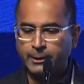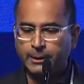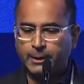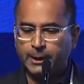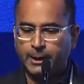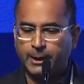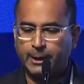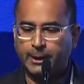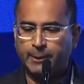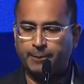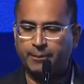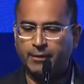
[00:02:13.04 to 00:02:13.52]

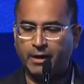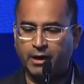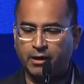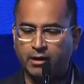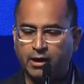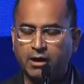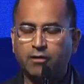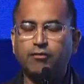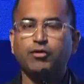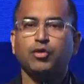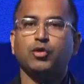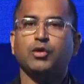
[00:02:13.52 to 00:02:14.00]
I'll
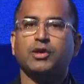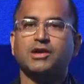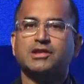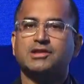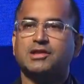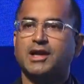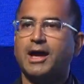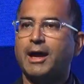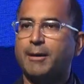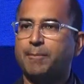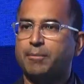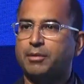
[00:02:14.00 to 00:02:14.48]
give you an
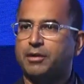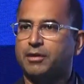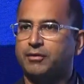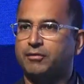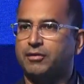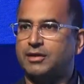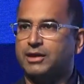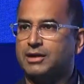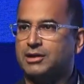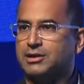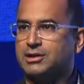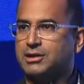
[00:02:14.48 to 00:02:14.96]
example of
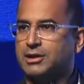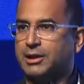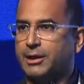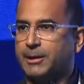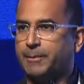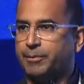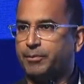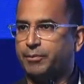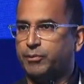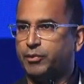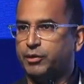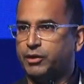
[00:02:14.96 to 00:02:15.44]
this
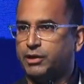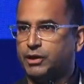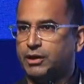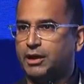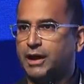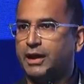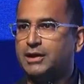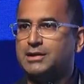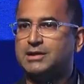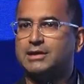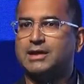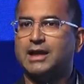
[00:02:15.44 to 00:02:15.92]
with a
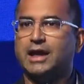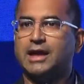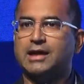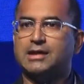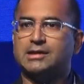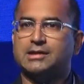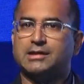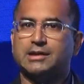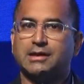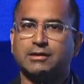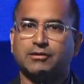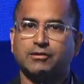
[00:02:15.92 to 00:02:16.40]
nice
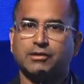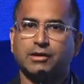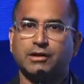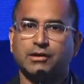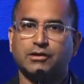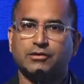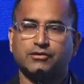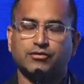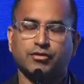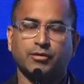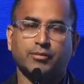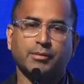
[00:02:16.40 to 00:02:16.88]
case that is
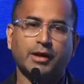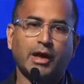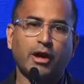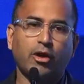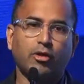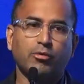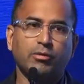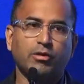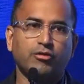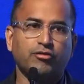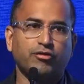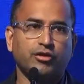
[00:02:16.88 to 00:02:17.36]
from
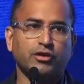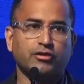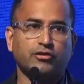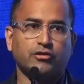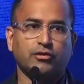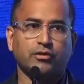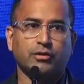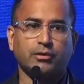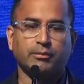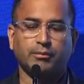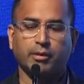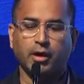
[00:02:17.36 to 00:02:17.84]
Naomi Fisher
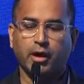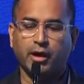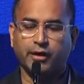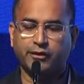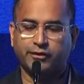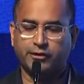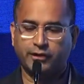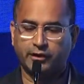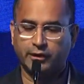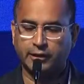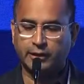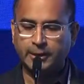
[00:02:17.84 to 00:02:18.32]
in
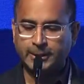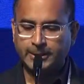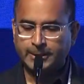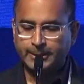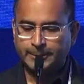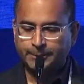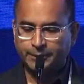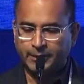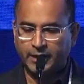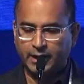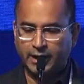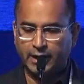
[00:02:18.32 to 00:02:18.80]
Boston.
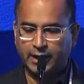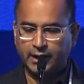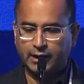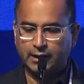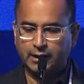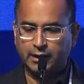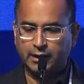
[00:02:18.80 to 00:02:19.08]
And